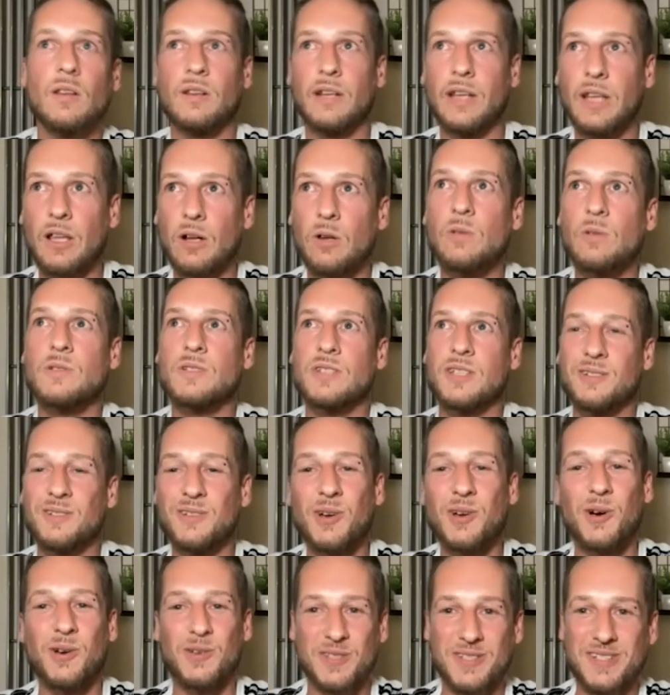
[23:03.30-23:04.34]
little to
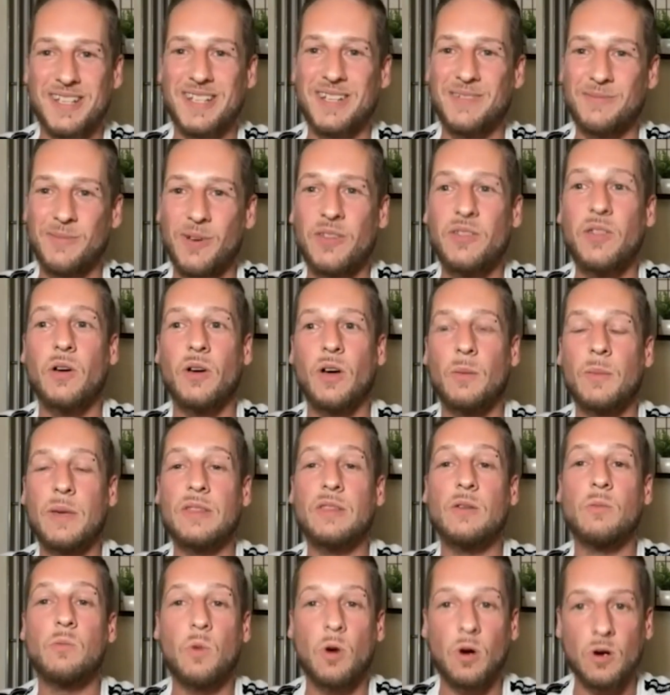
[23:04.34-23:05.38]
no stigma. That I
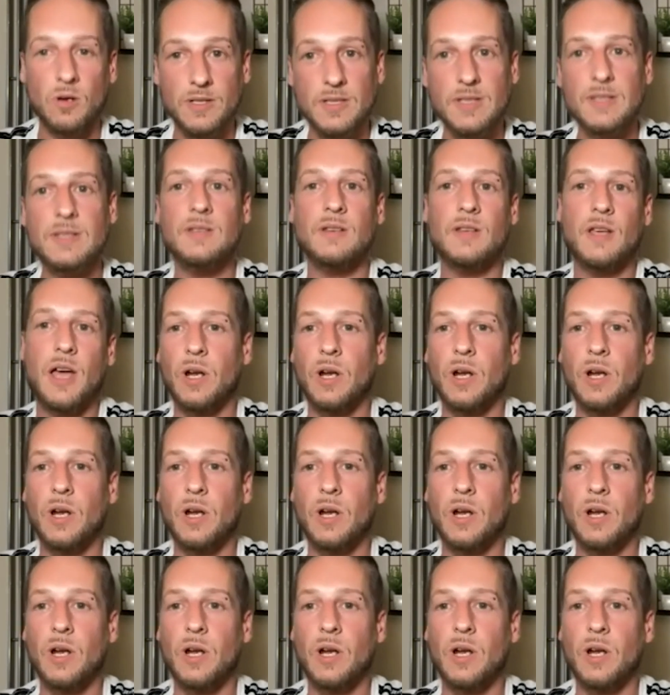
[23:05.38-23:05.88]
mean there was